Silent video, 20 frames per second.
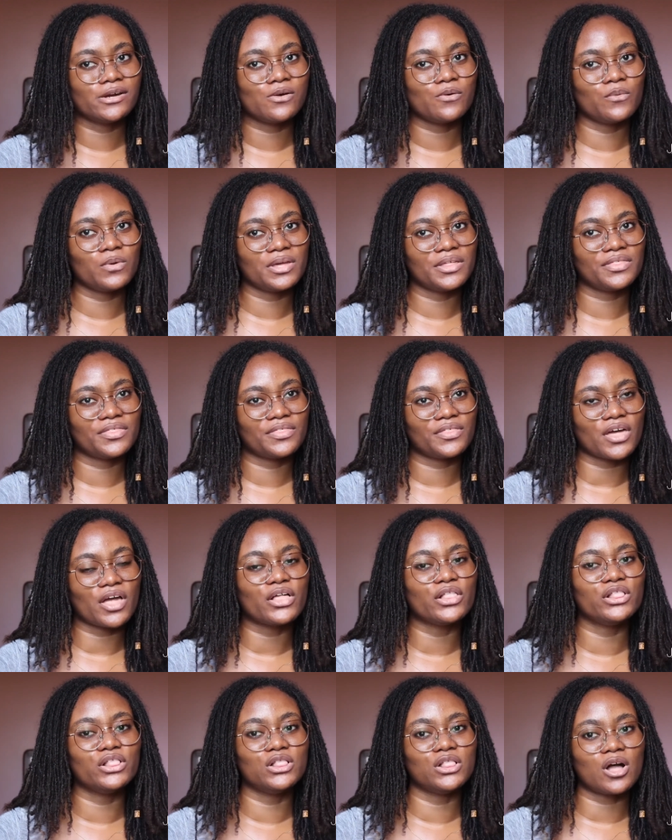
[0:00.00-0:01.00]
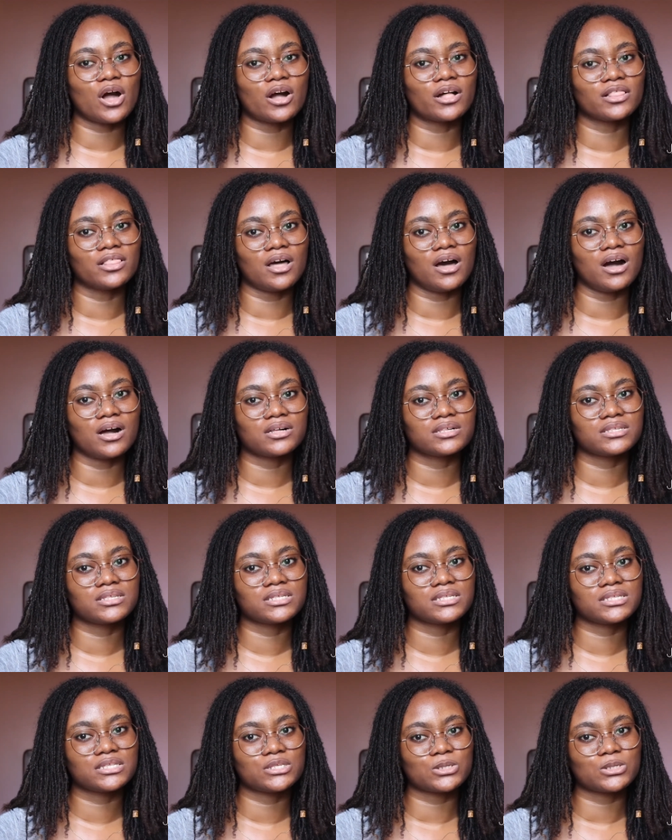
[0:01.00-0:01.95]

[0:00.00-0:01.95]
with long locks.